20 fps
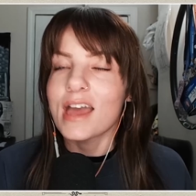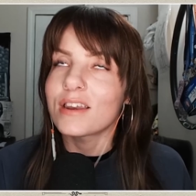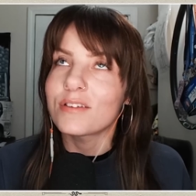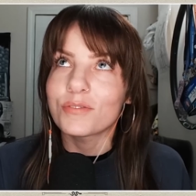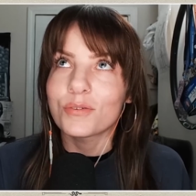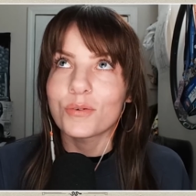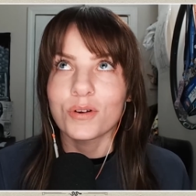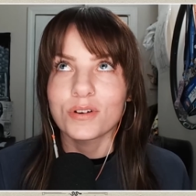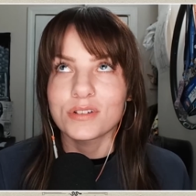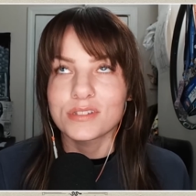and
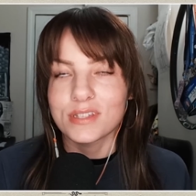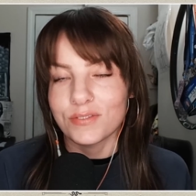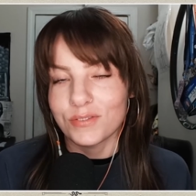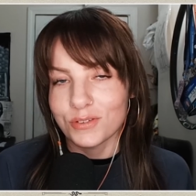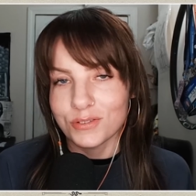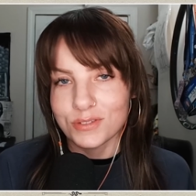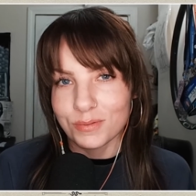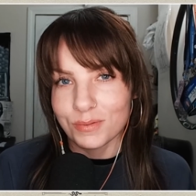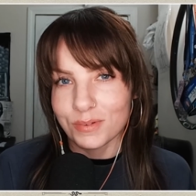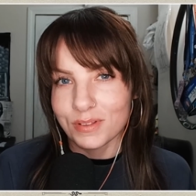of course give
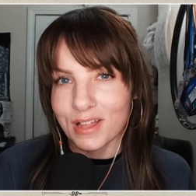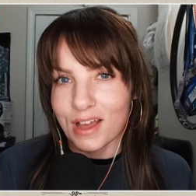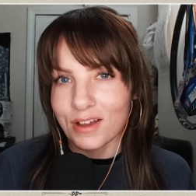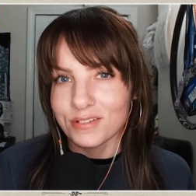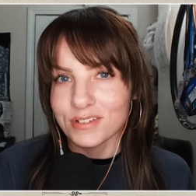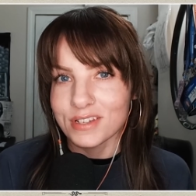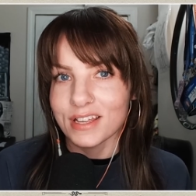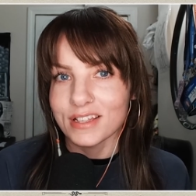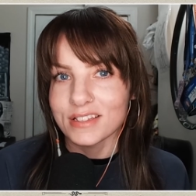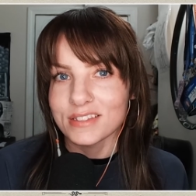you some
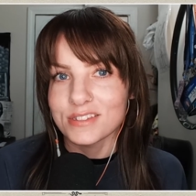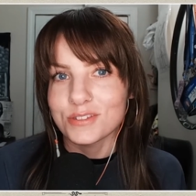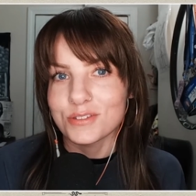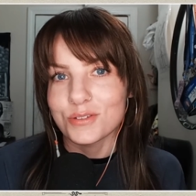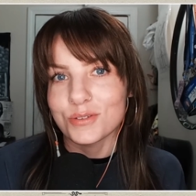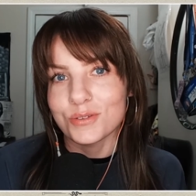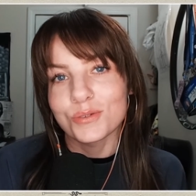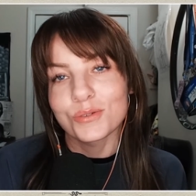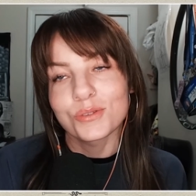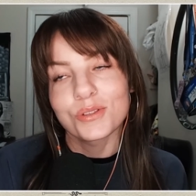clown dates
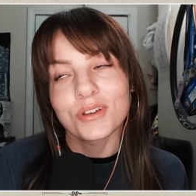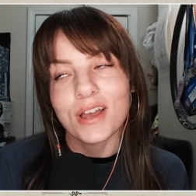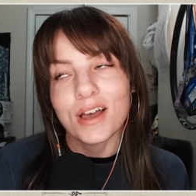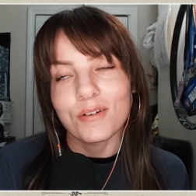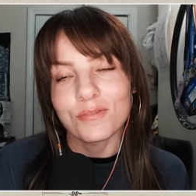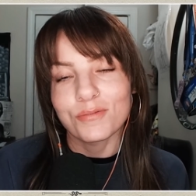to look out